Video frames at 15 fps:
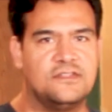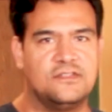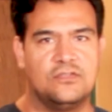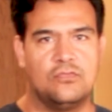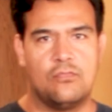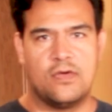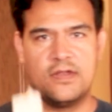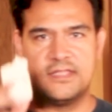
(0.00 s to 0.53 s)
is
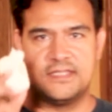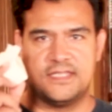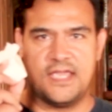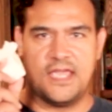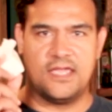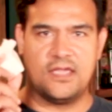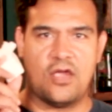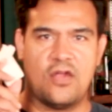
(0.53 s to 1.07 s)
you want to
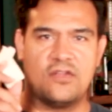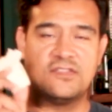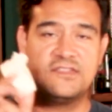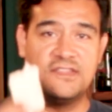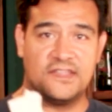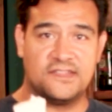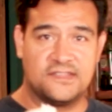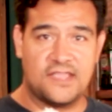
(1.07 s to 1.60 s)
take our
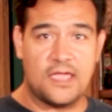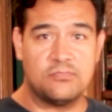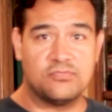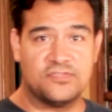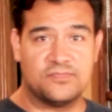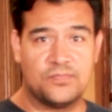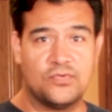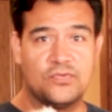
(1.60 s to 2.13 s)
6
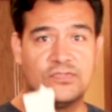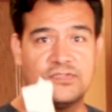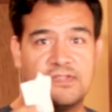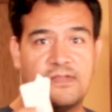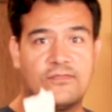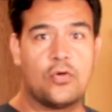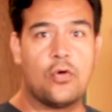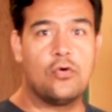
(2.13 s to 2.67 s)
tablespoons
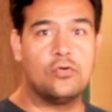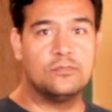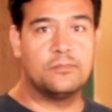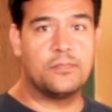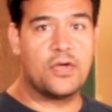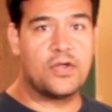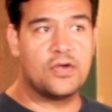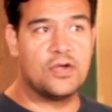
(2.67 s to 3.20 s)
of
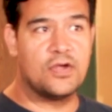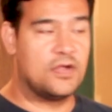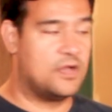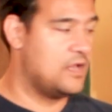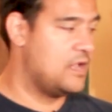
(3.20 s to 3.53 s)
cold butter